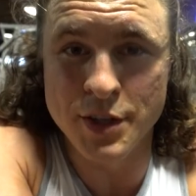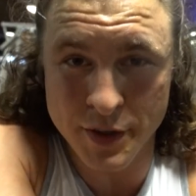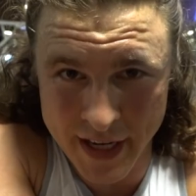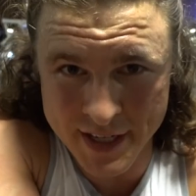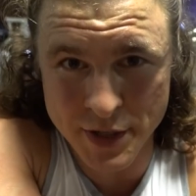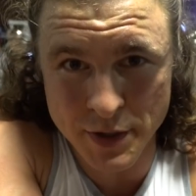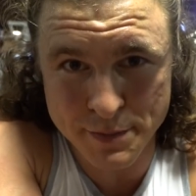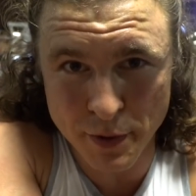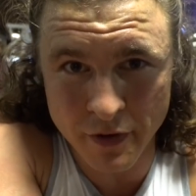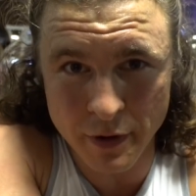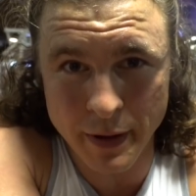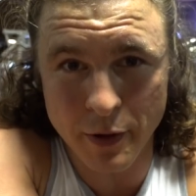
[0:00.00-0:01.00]
So day two is
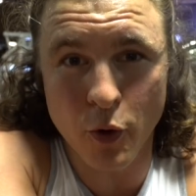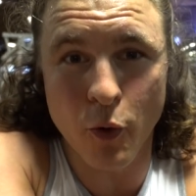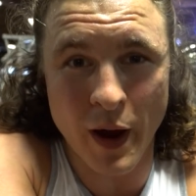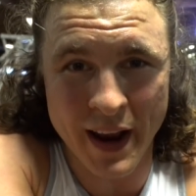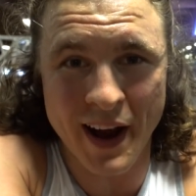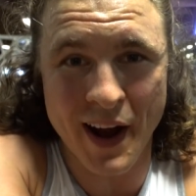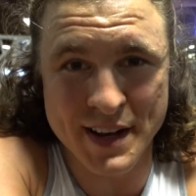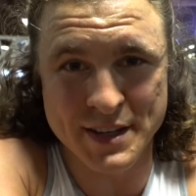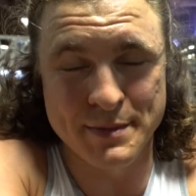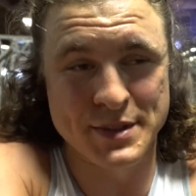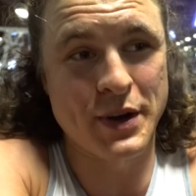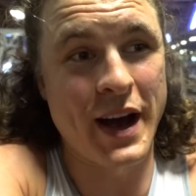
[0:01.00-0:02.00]
proving to be quite
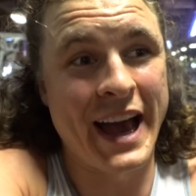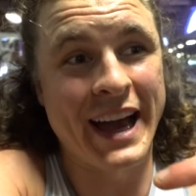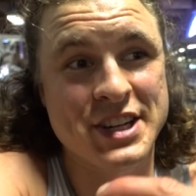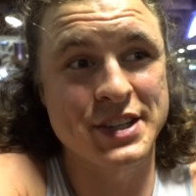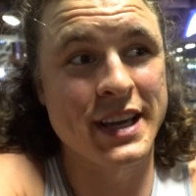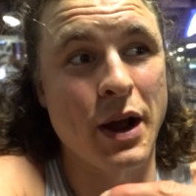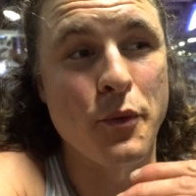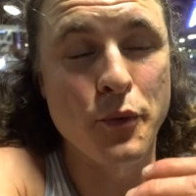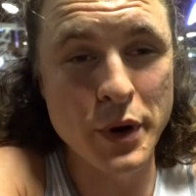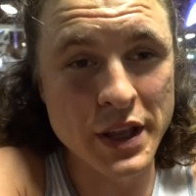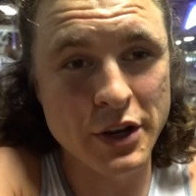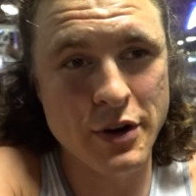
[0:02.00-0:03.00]
awesome. So I actually got
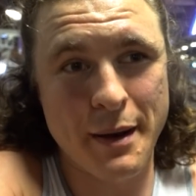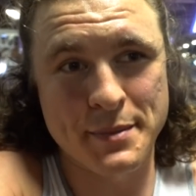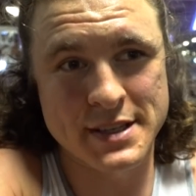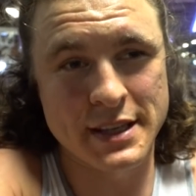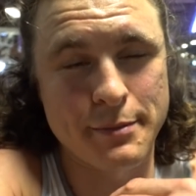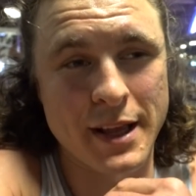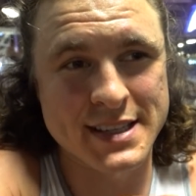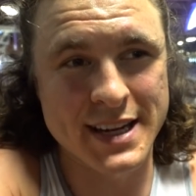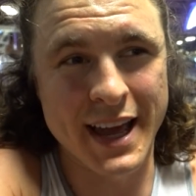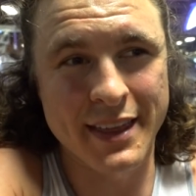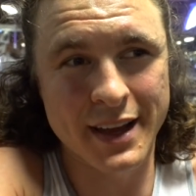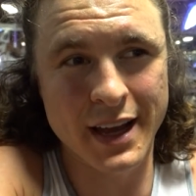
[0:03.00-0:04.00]
really crappy sleep last
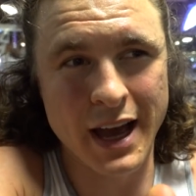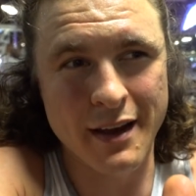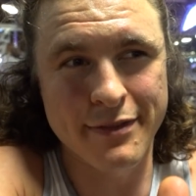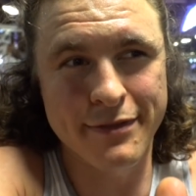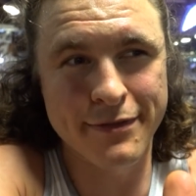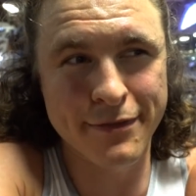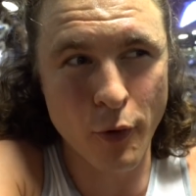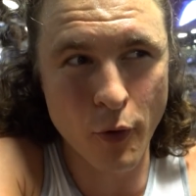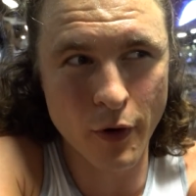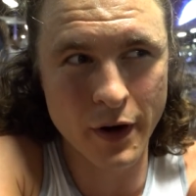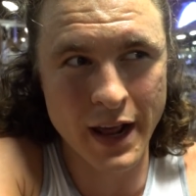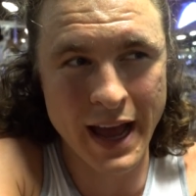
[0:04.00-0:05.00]
night. I think I got
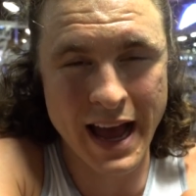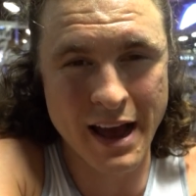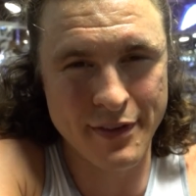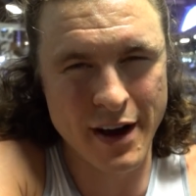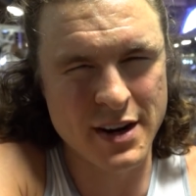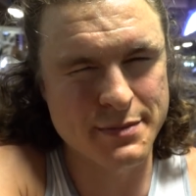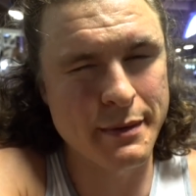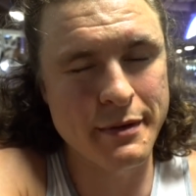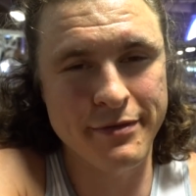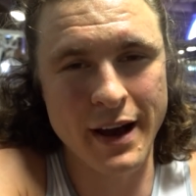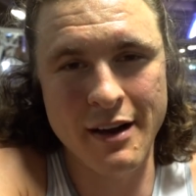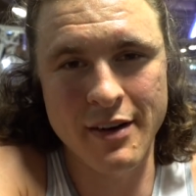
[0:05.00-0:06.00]
four and a half hours, maybe
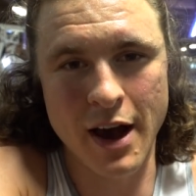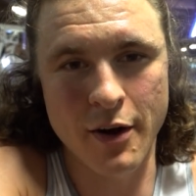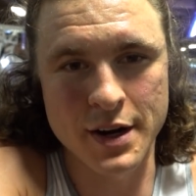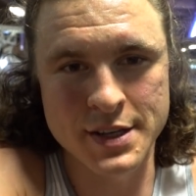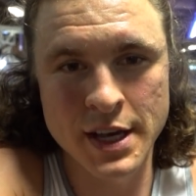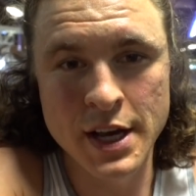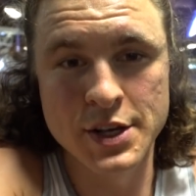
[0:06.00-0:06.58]
five hours.